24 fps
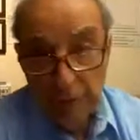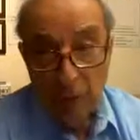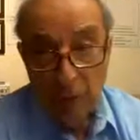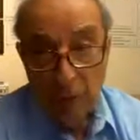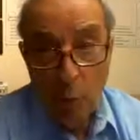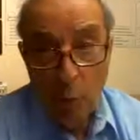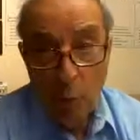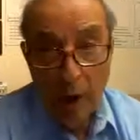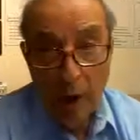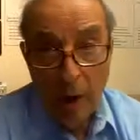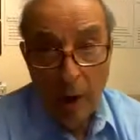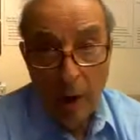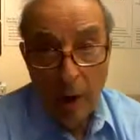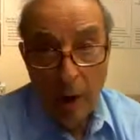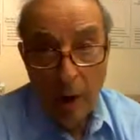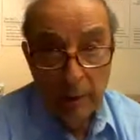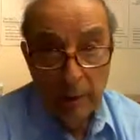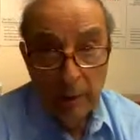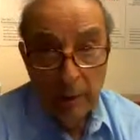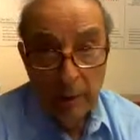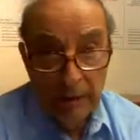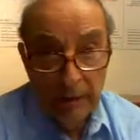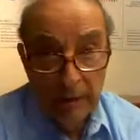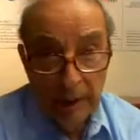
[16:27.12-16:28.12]
to the choir
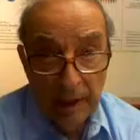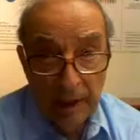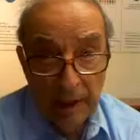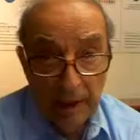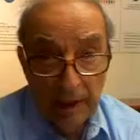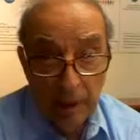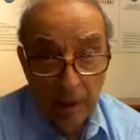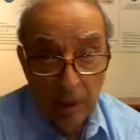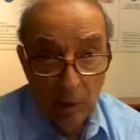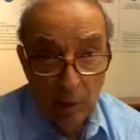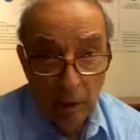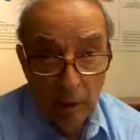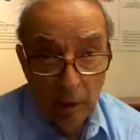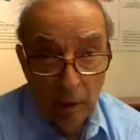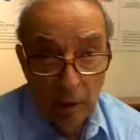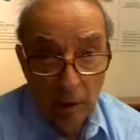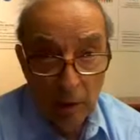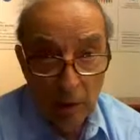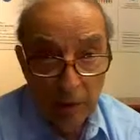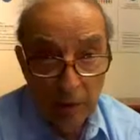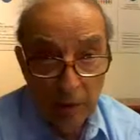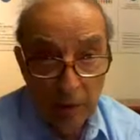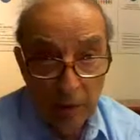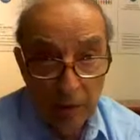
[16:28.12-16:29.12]
by saying that we're all
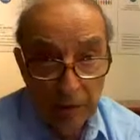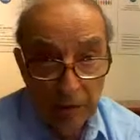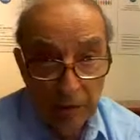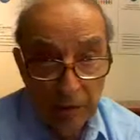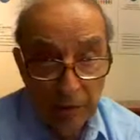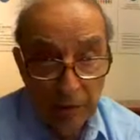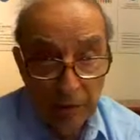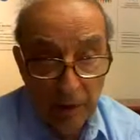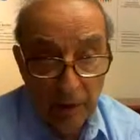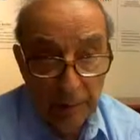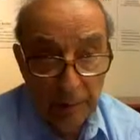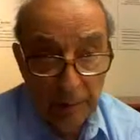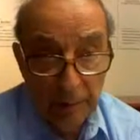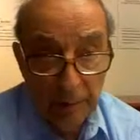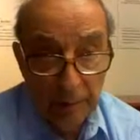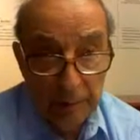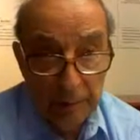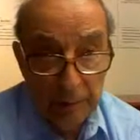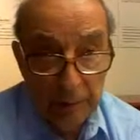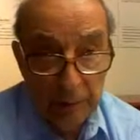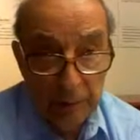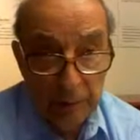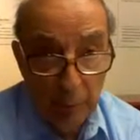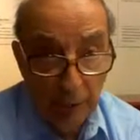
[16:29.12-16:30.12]
aware of these developments,
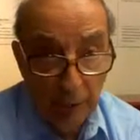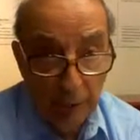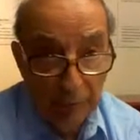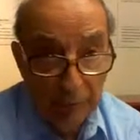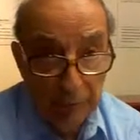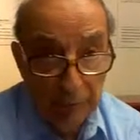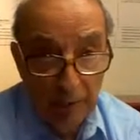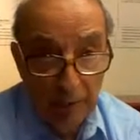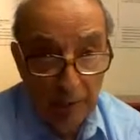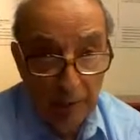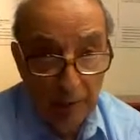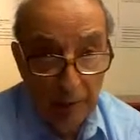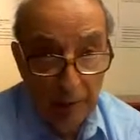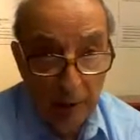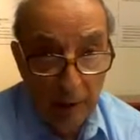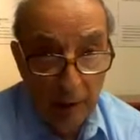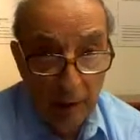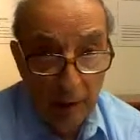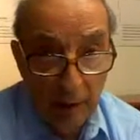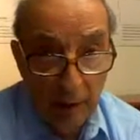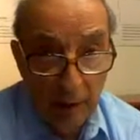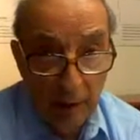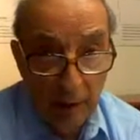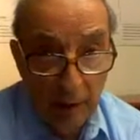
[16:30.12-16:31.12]
but the question is
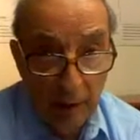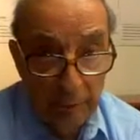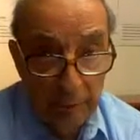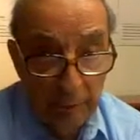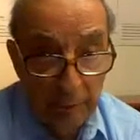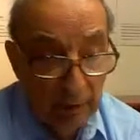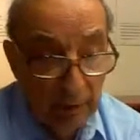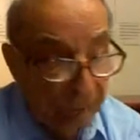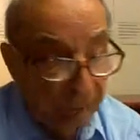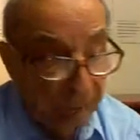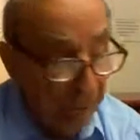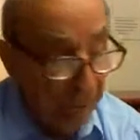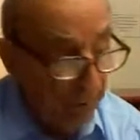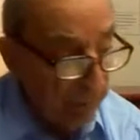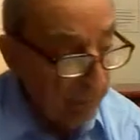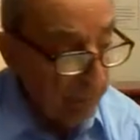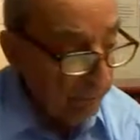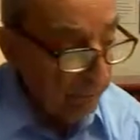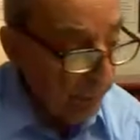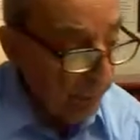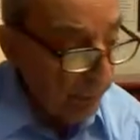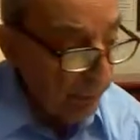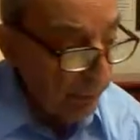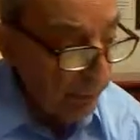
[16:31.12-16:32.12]
how can we
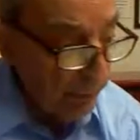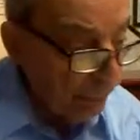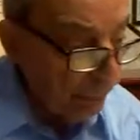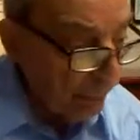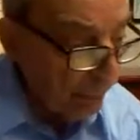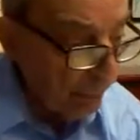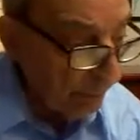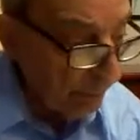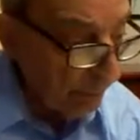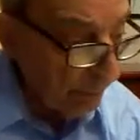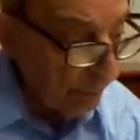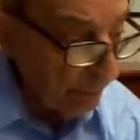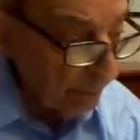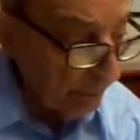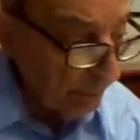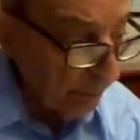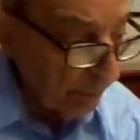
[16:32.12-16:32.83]
effectively use them? And